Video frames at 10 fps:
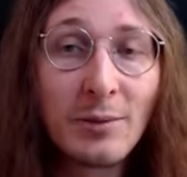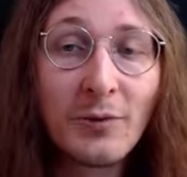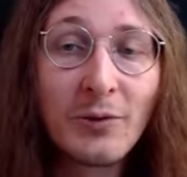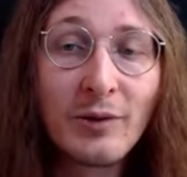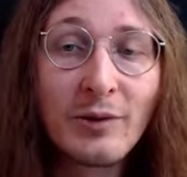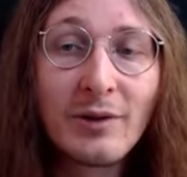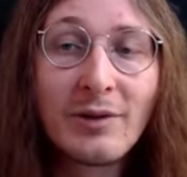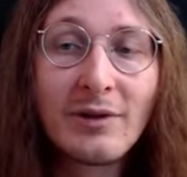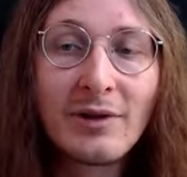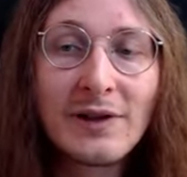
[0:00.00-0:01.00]
of
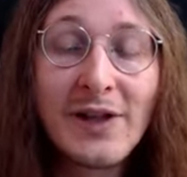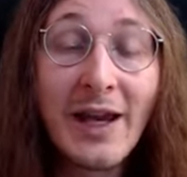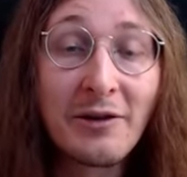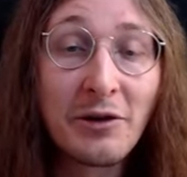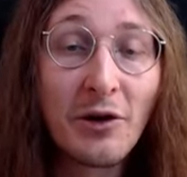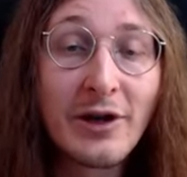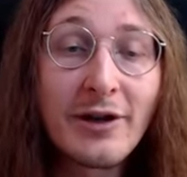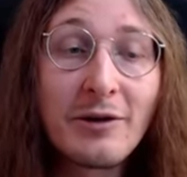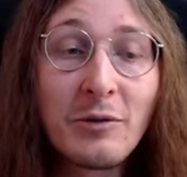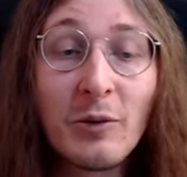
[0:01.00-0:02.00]
Sacred
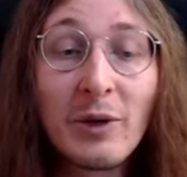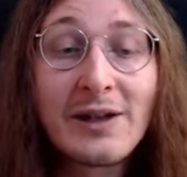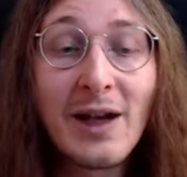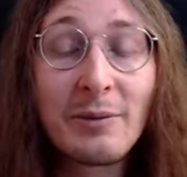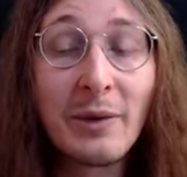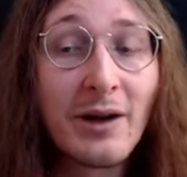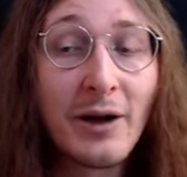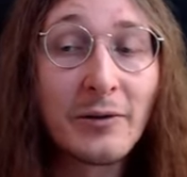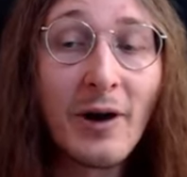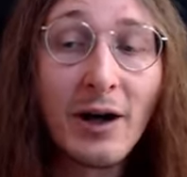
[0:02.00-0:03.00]
Order, which can be kind
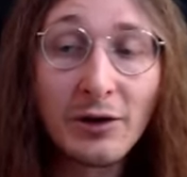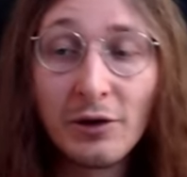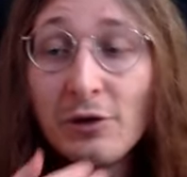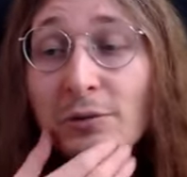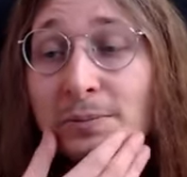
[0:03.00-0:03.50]
of hard to do.